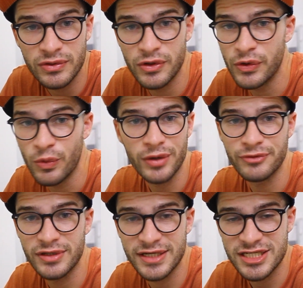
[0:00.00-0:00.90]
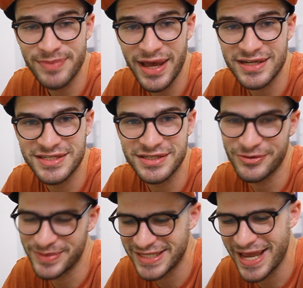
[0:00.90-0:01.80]
who you wouldn't really expect
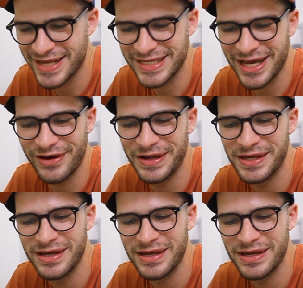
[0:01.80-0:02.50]
could be taken down